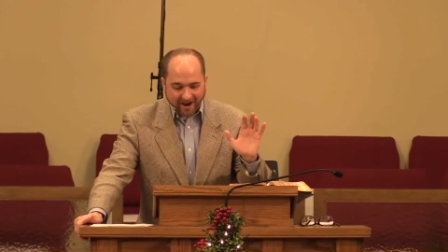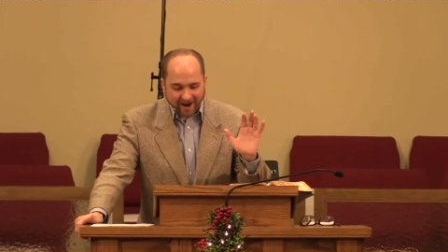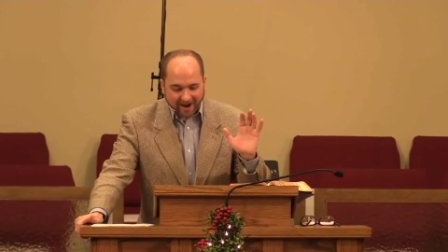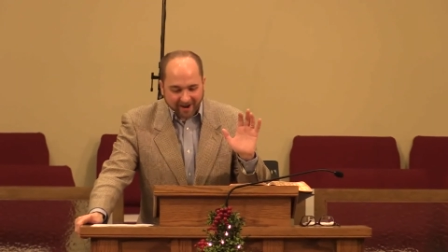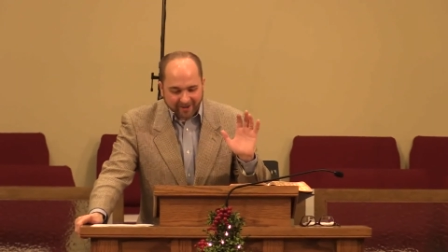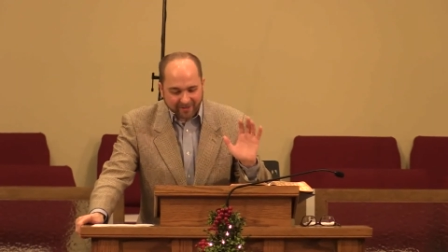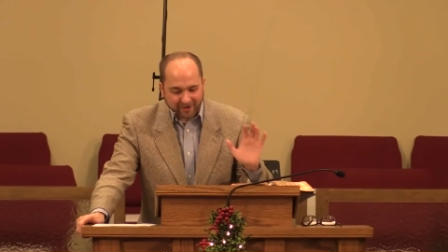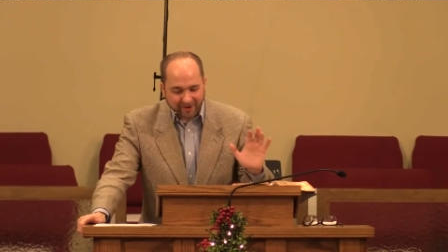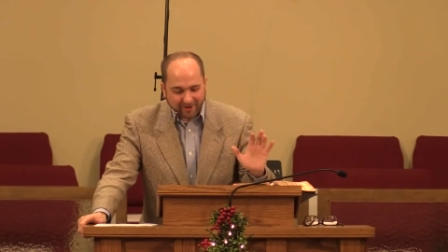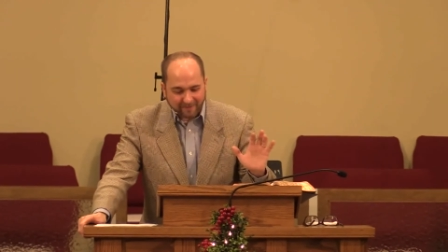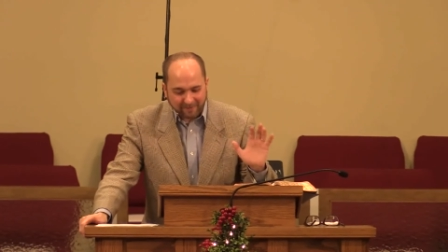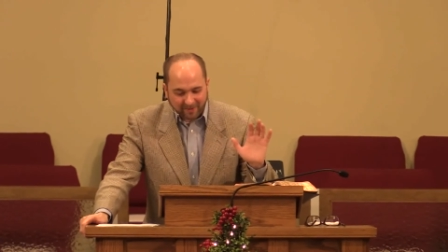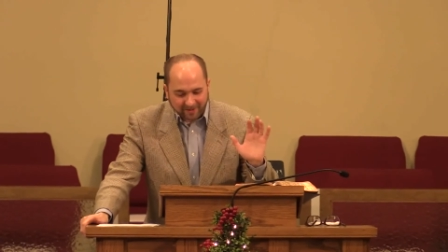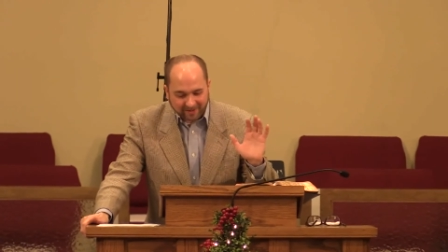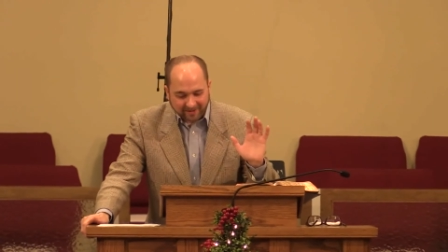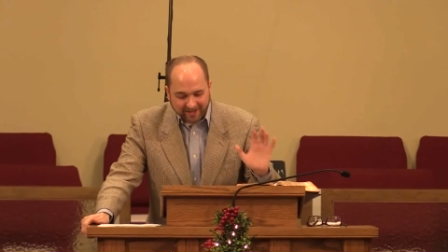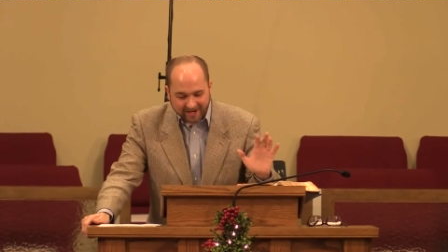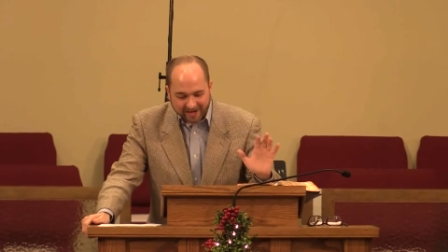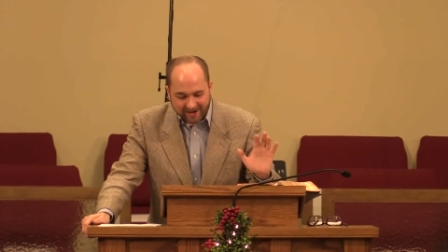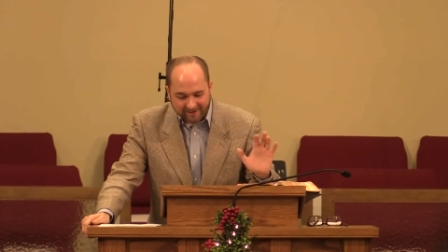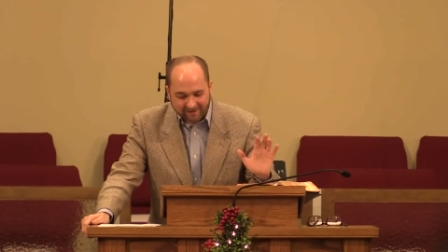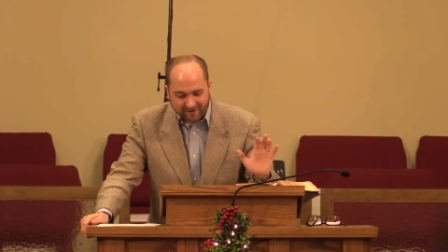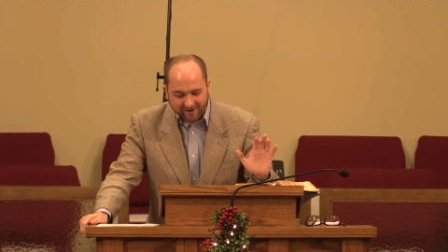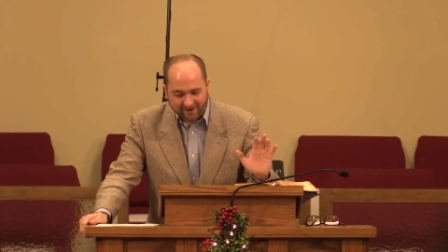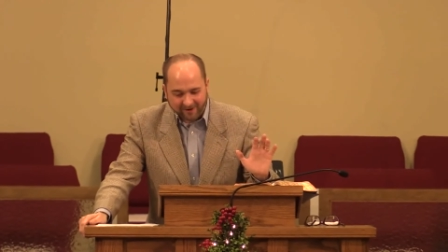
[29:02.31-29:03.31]
other
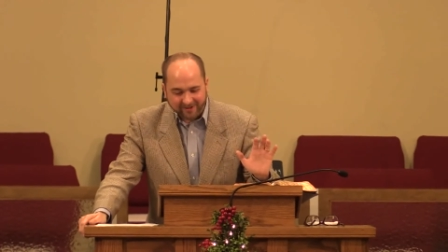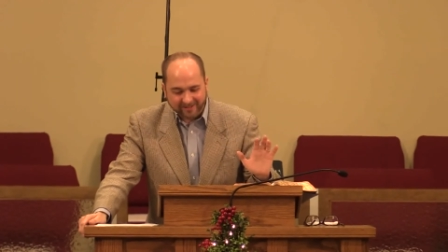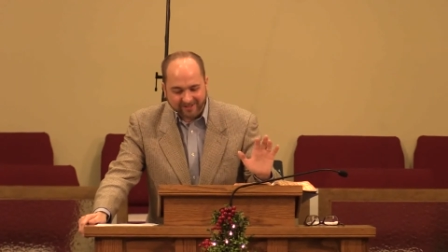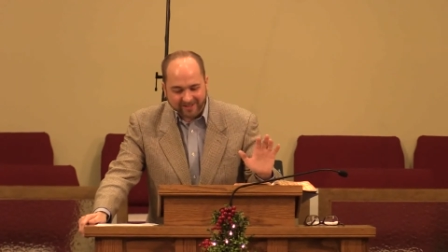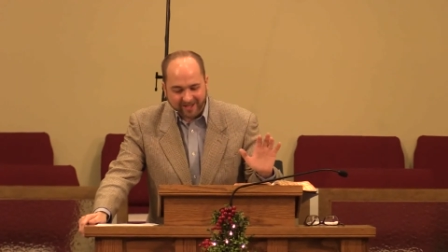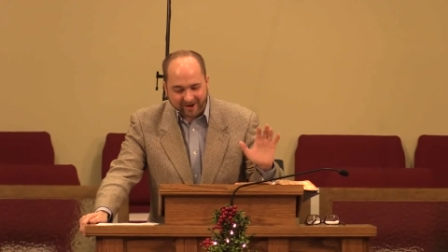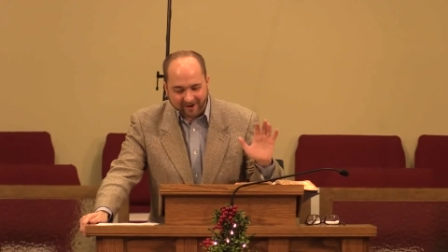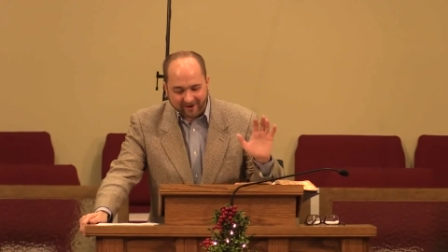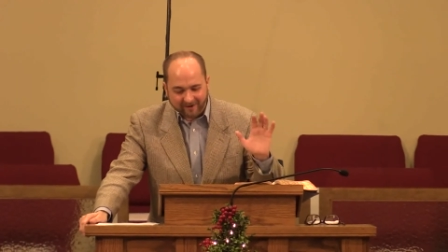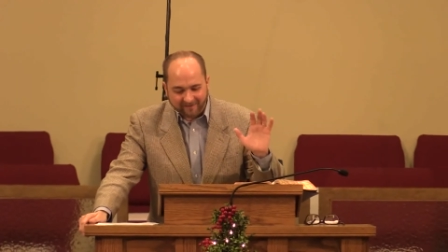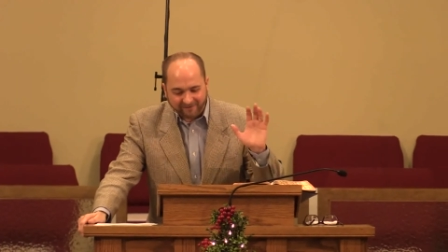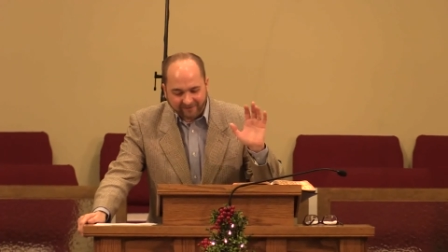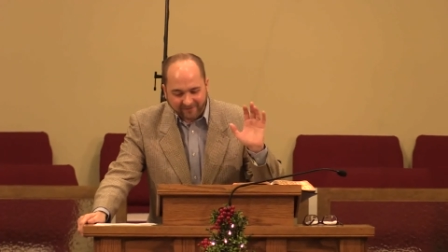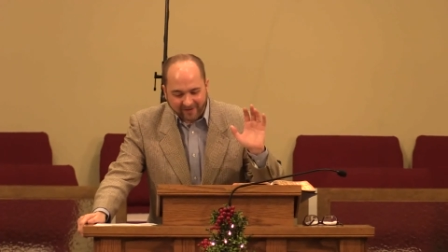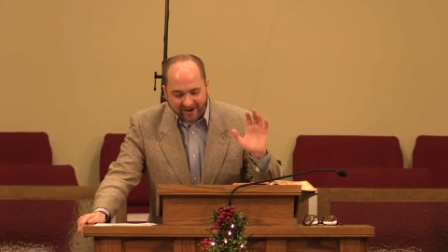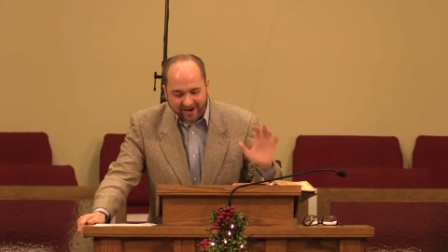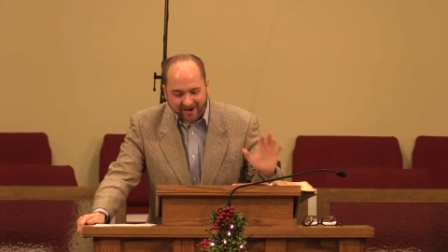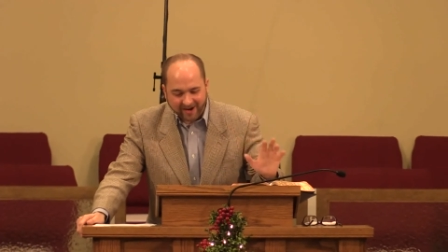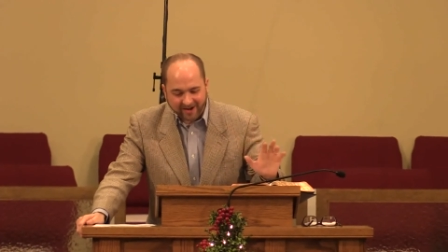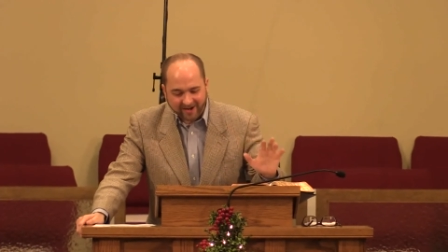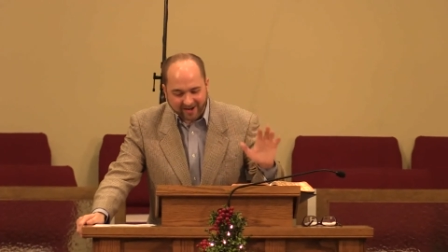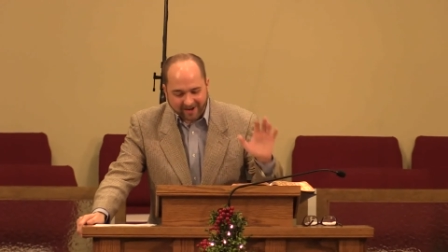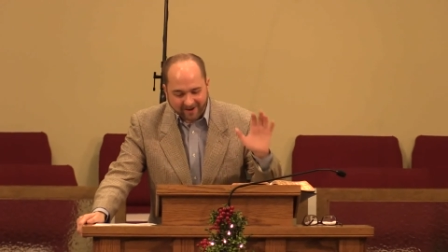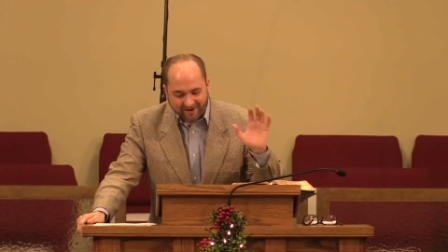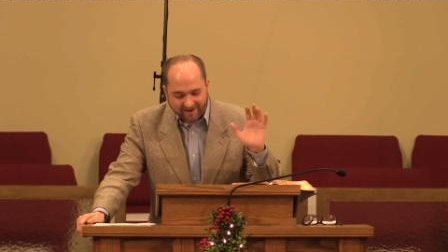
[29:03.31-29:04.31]
believers that are
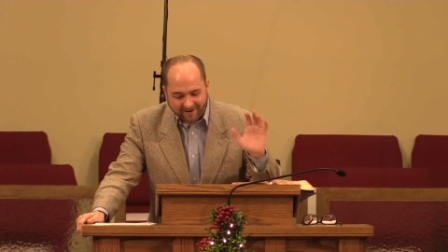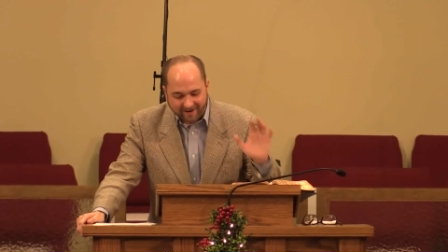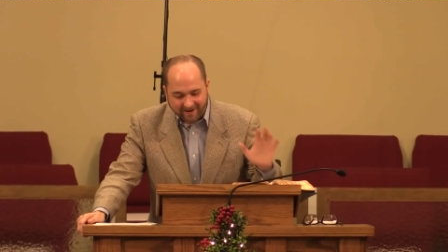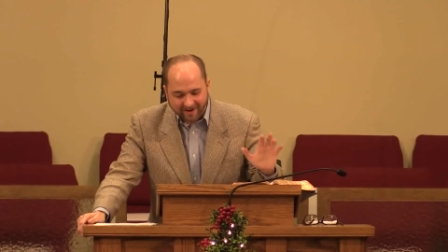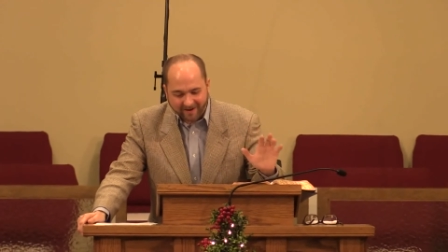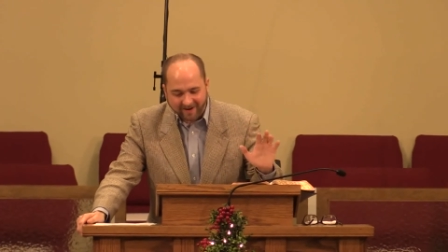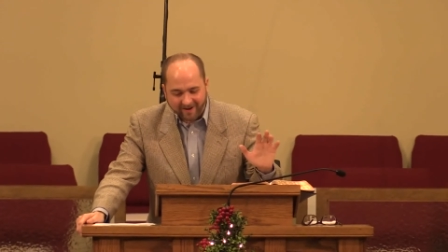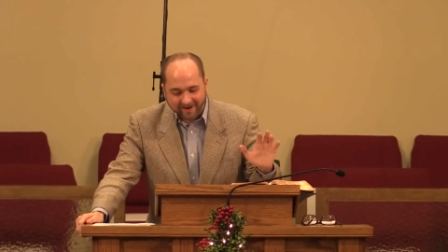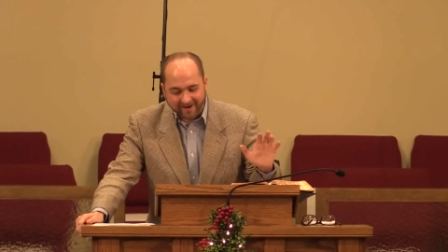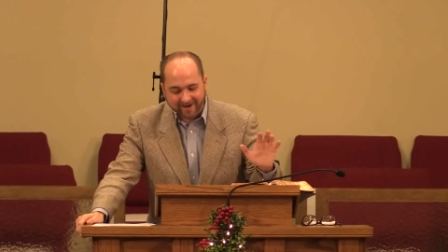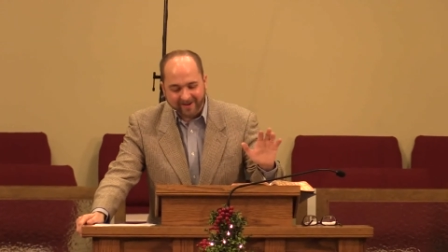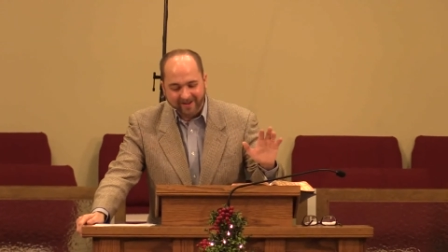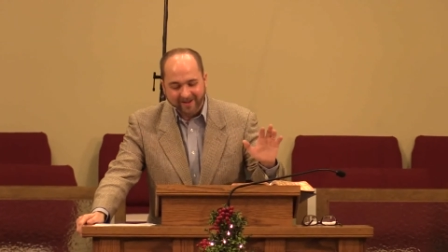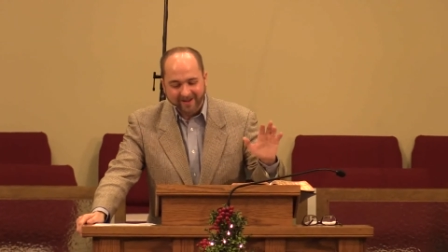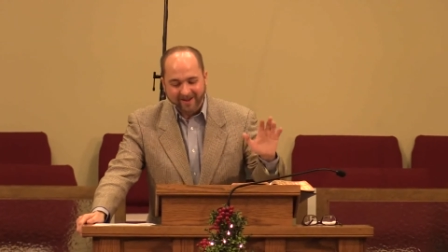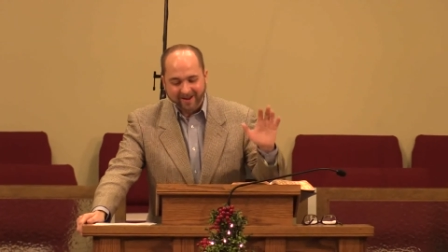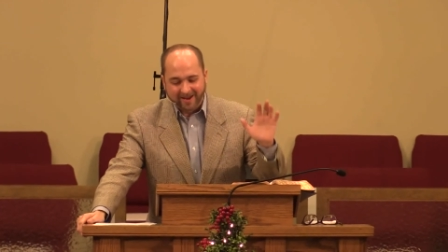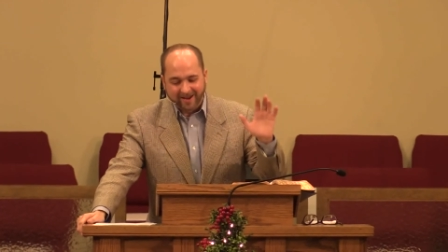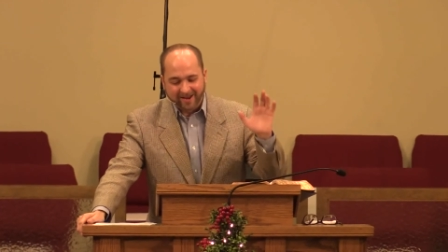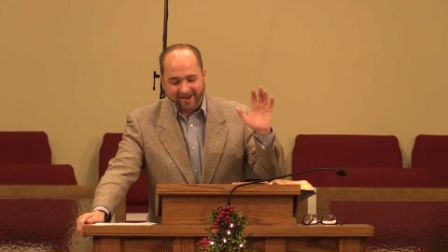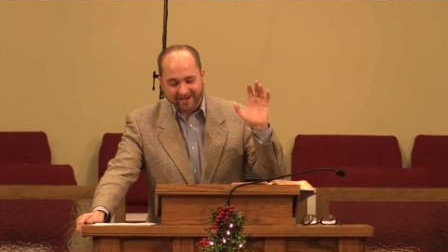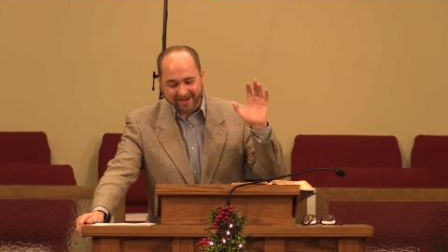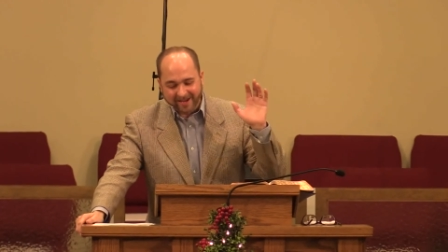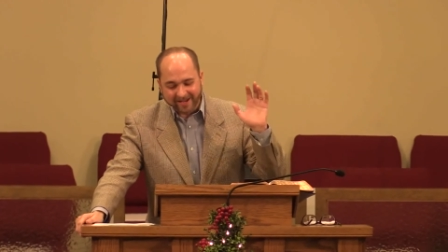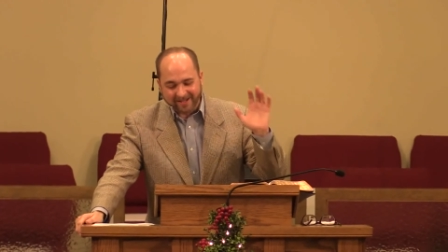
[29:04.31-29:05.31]
fighting hard
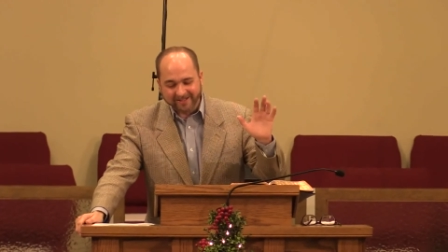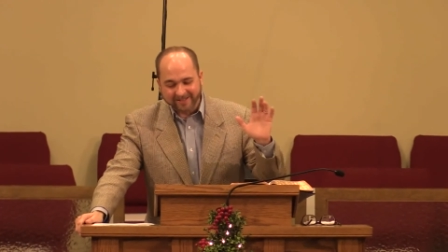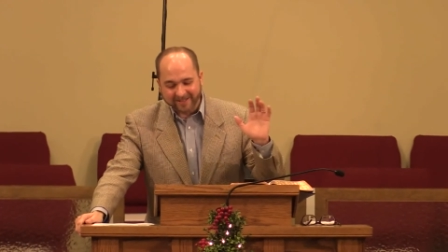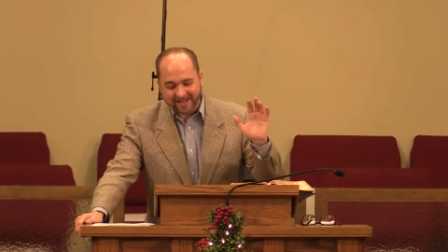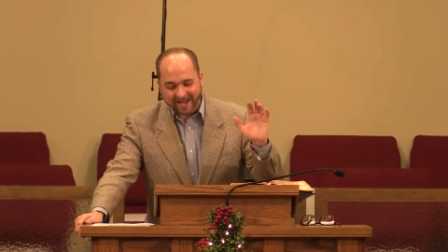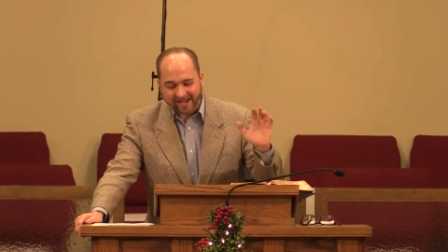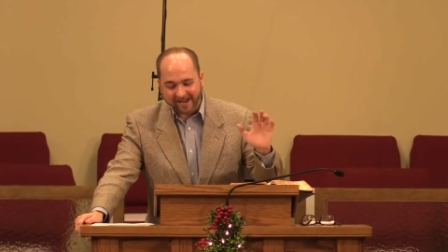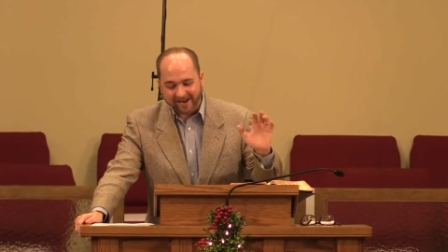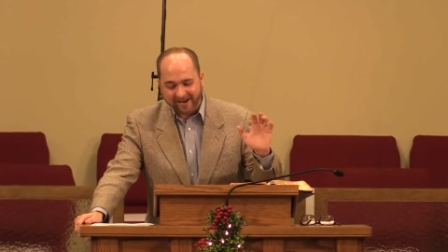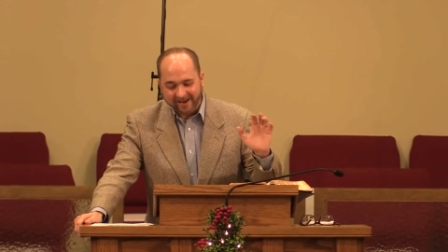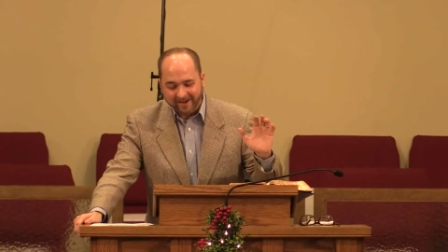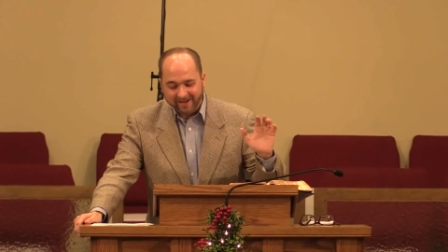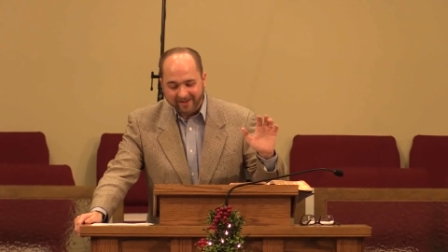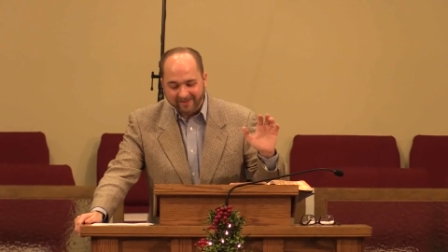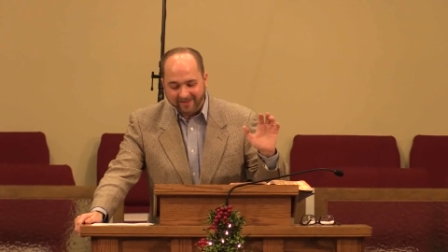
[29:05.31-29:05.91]
against that,